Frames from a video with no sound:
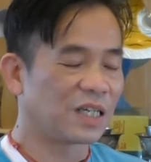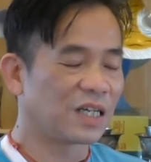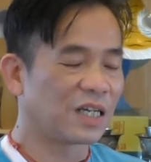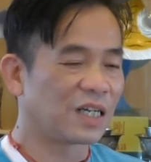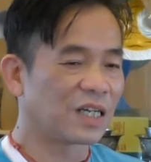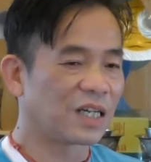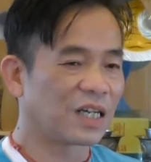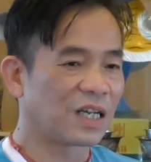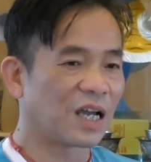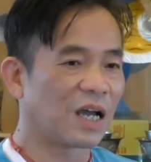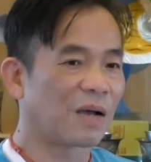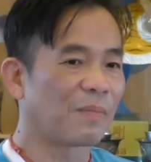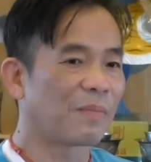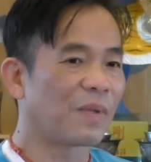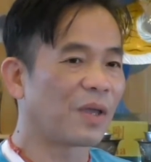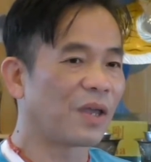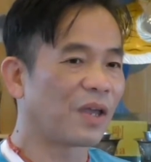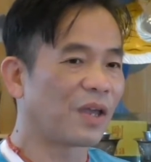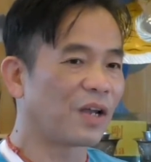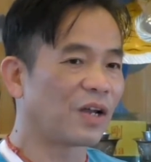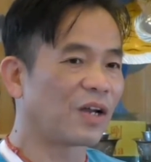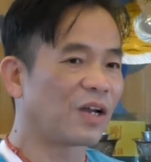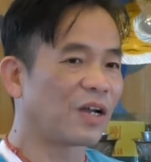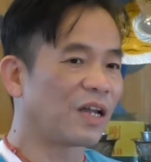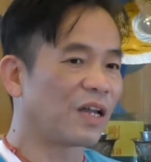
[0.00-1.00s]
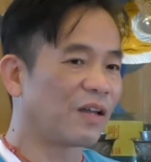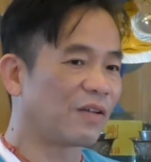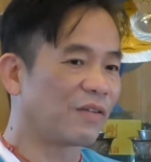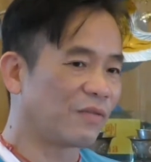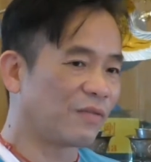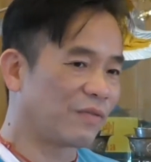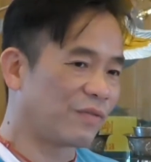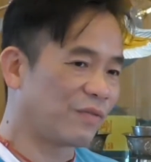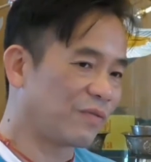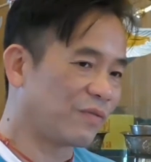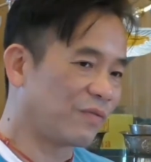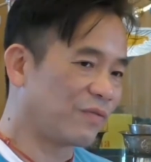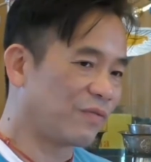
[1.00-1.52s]
come here
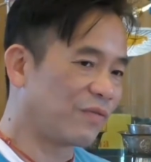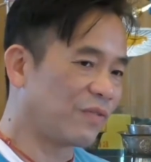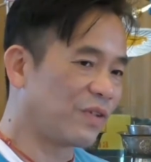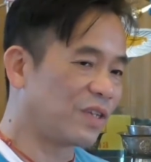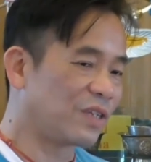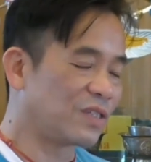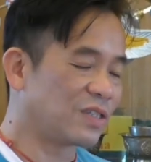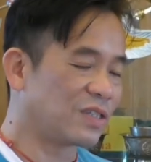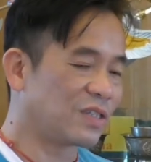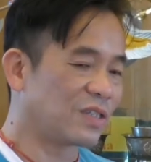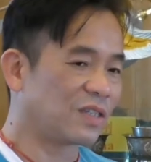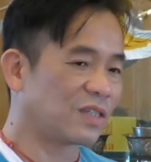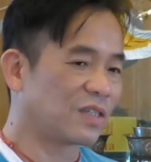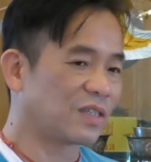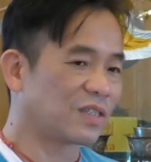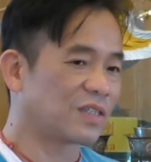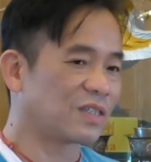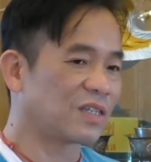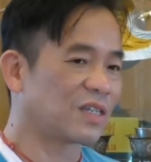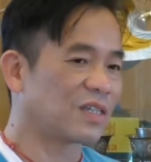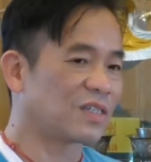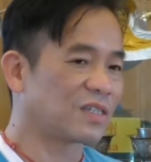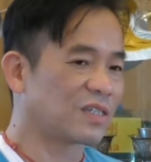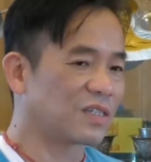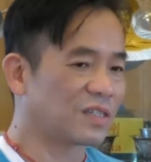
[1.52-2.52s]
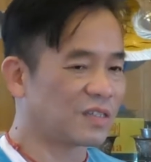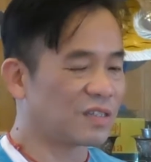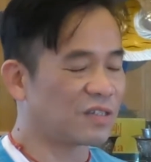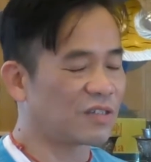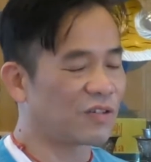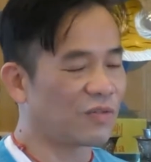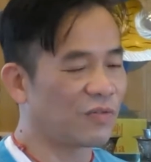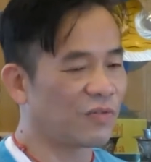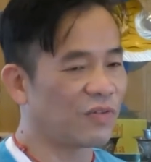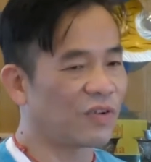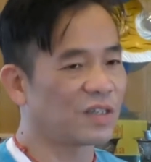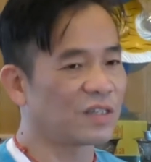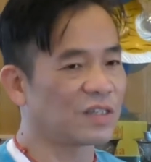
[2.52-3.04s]
and visit, just
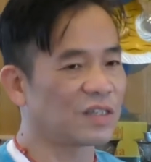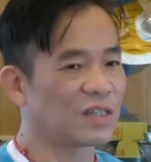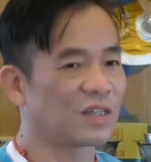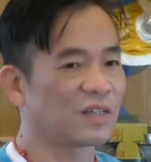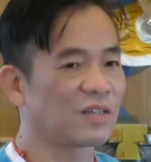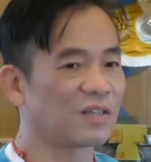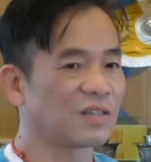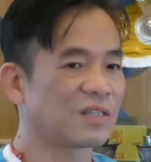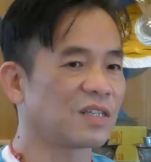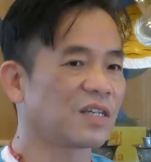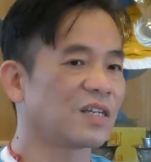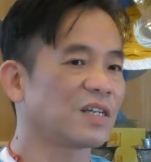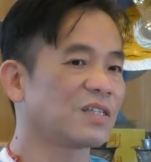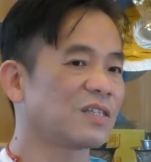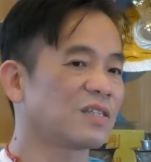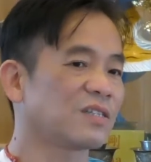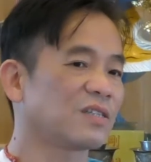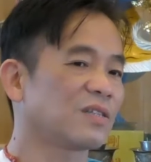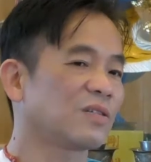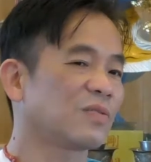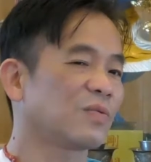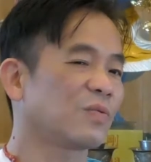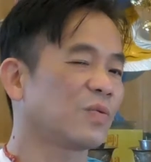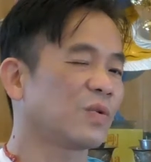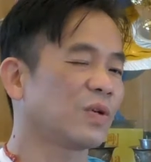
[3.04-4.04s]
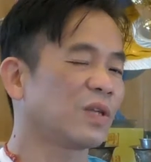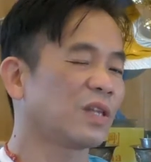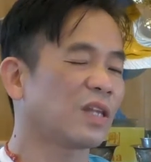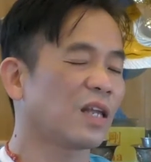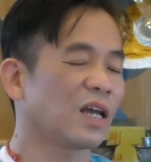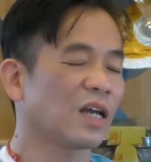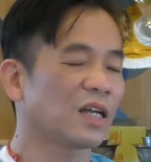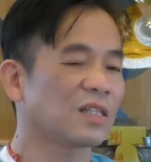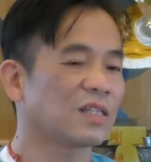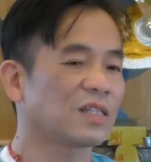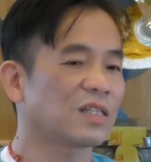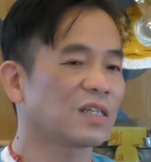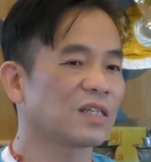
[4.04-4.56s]
we
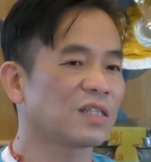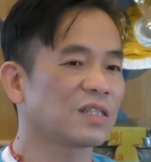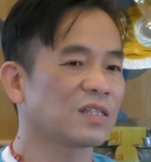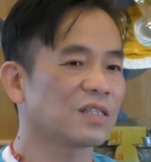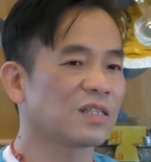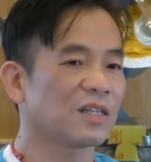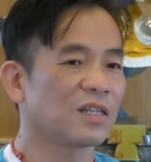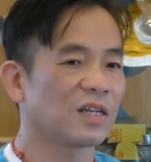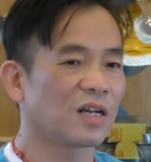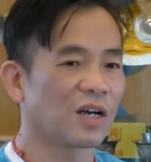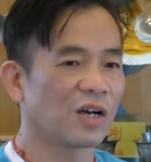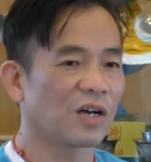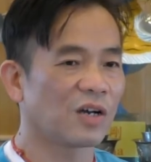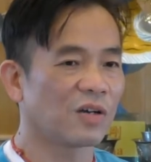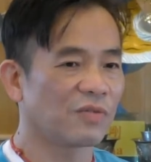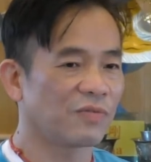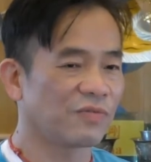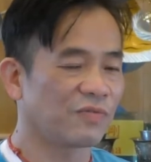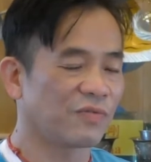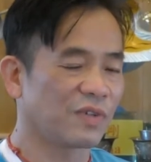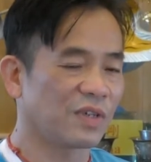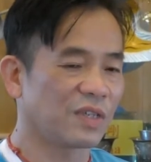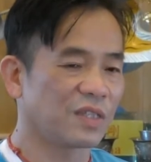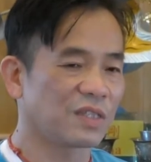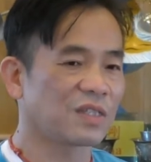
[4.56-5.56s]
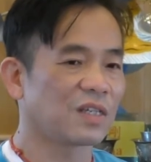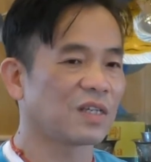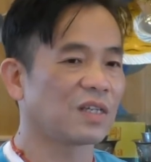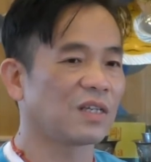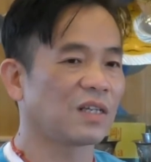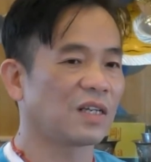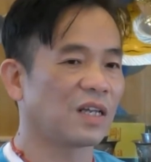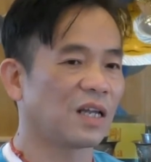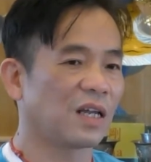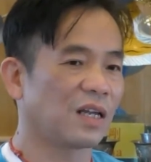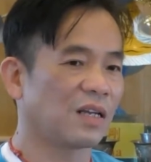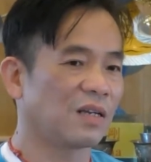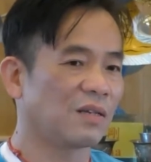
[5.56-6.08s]
thought visit
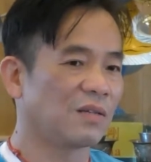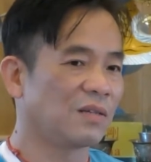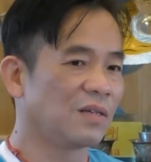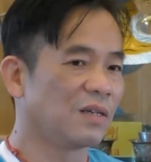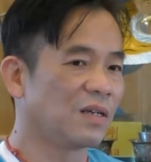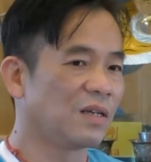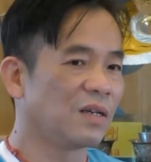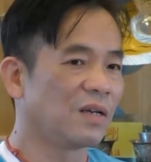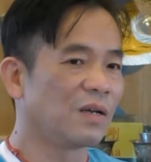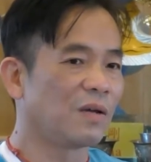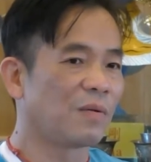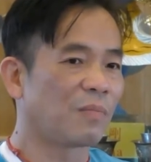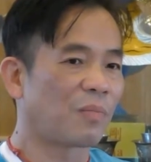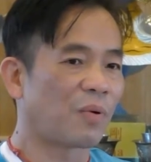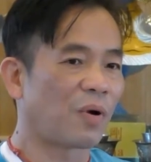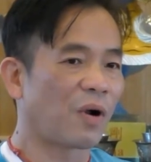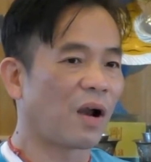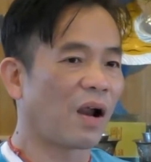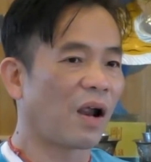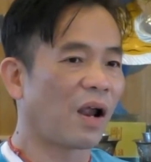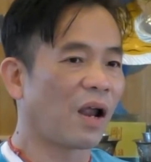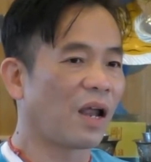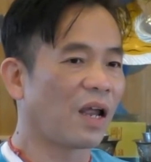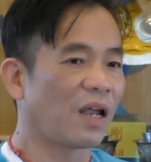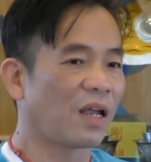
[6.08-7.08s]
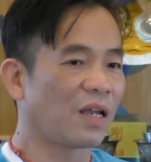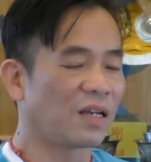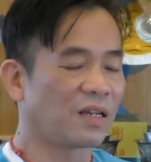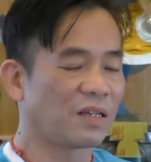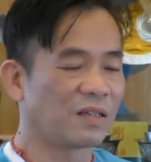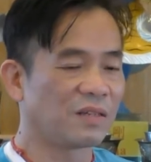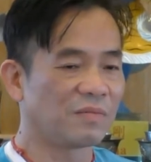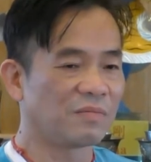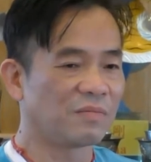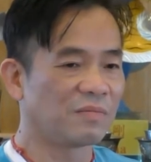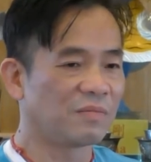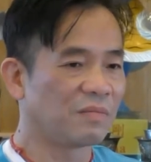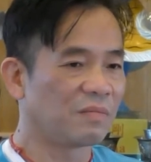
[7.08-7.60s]
and pray
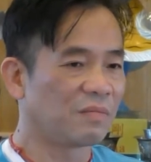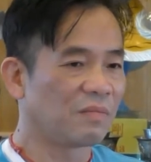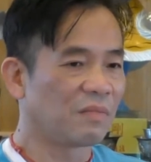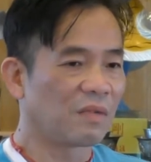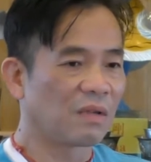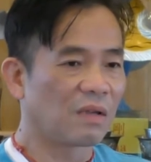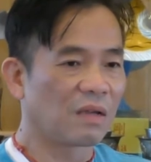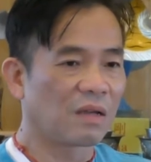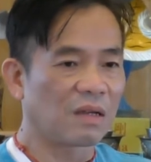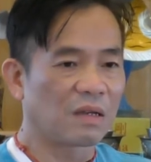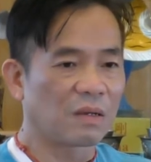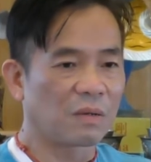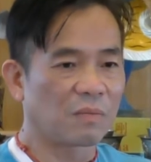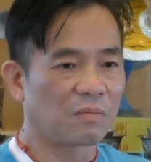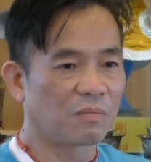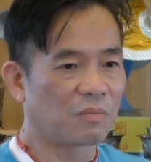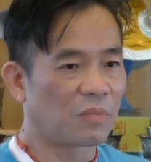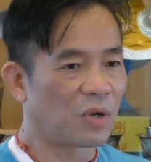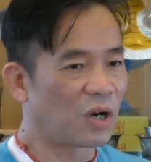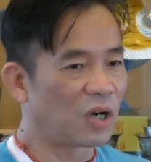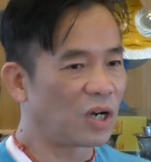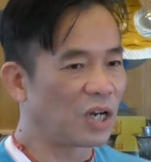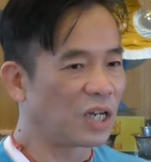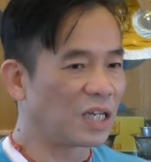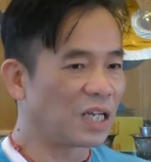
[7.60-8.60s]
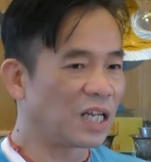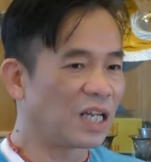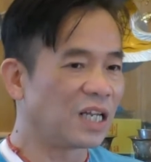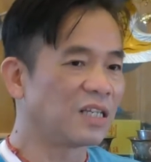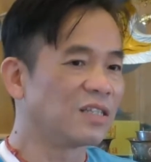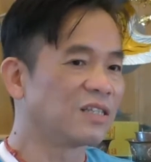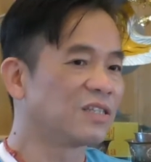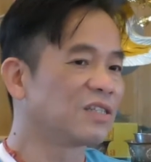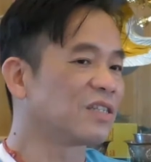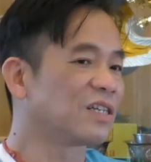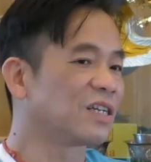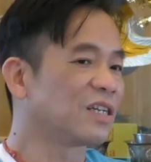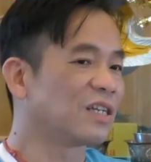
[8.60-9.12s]
and burn an
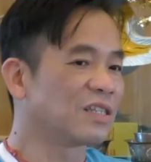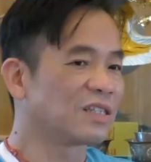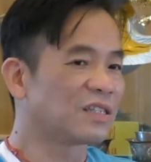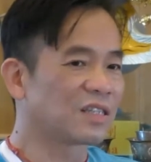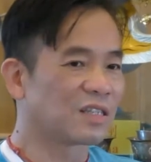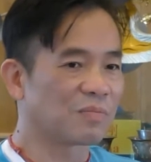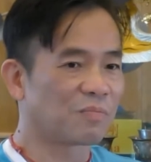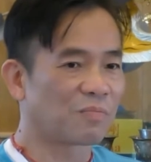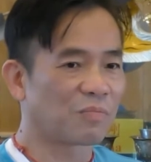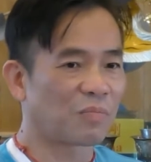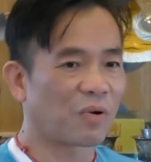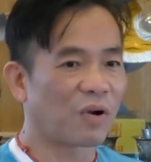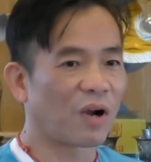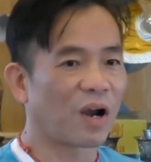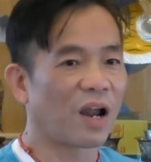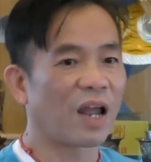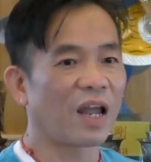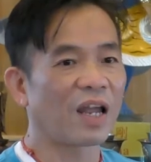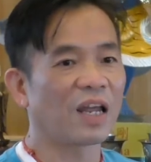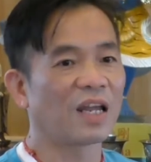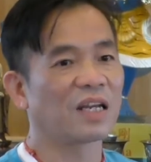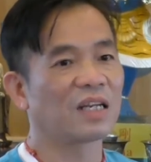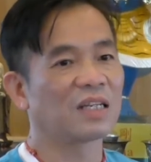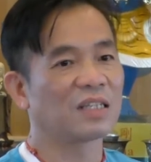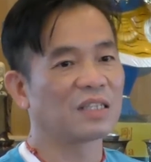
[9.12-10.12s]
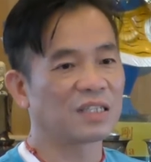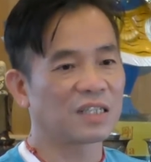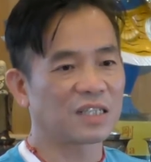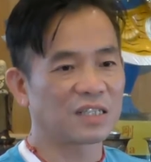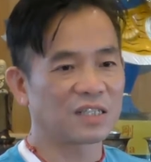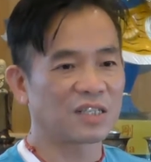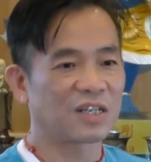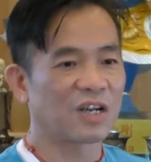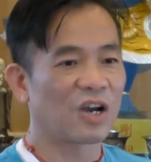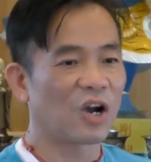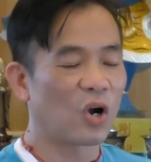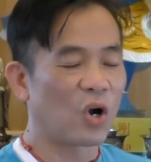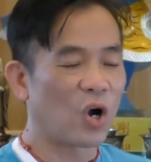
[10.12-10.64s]
incense and pray and just
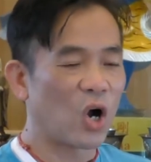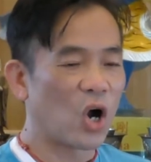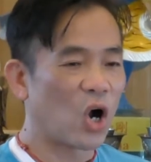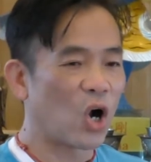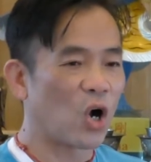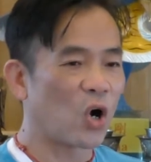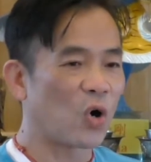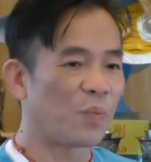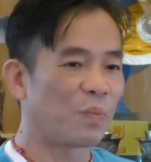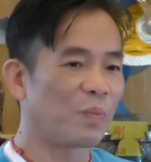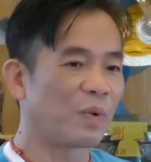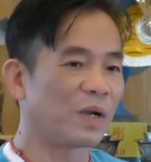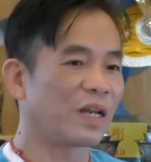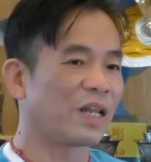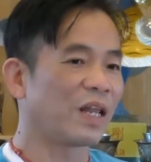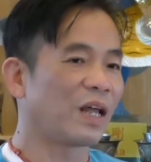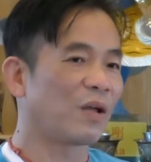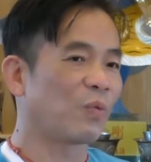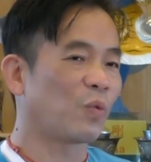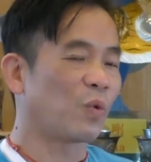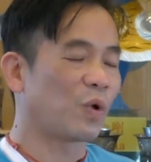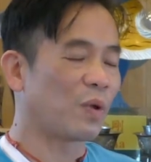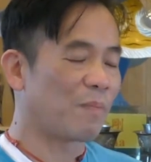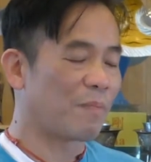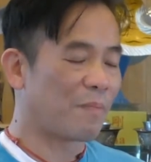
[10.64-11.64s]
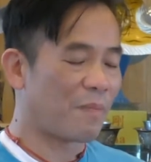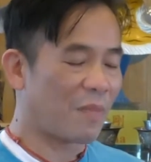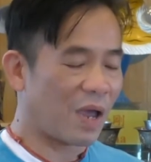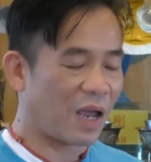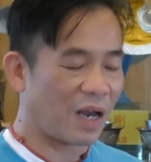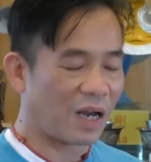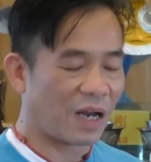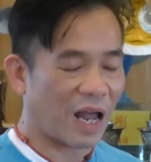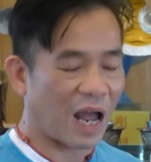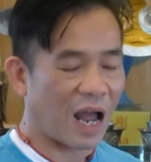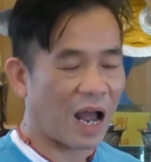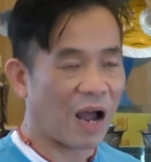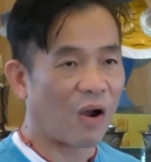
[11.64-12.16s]
go home. But then we met
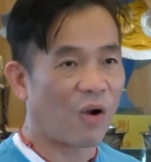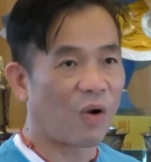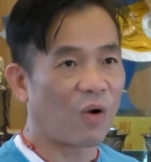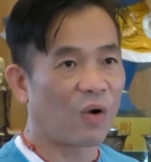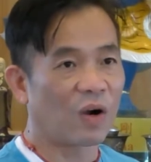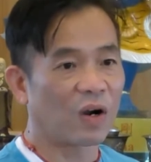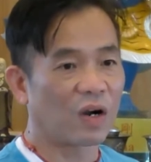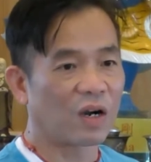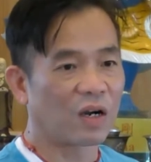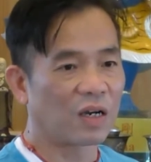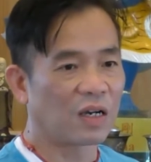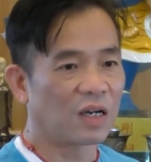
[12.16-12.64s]
our